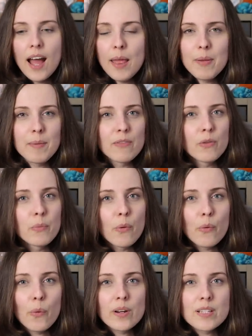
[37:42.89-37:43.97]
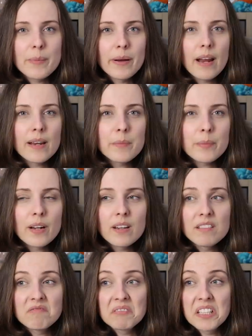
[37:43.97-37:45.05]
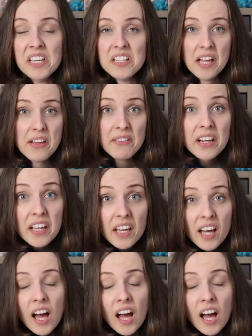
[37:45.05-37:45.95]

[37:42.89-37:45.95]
and maybe a few more words about Edinburgh, in case I have any.